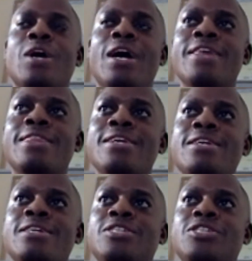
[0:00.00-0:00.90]
I think
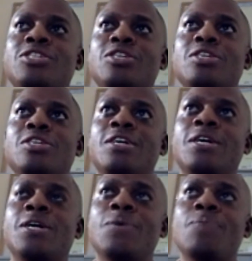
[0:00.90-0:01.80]
it's
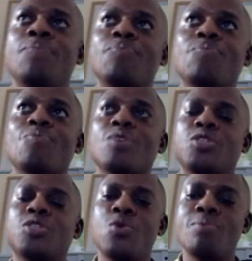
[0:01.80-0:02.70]

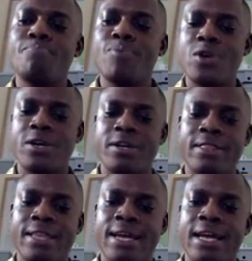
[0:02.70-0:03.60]
so important
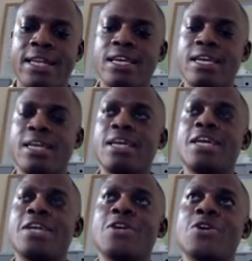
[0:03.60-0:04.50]
that
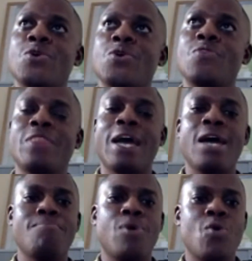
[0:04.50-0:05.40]
that
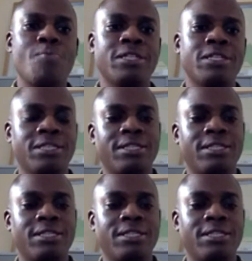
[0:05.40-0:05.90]
moment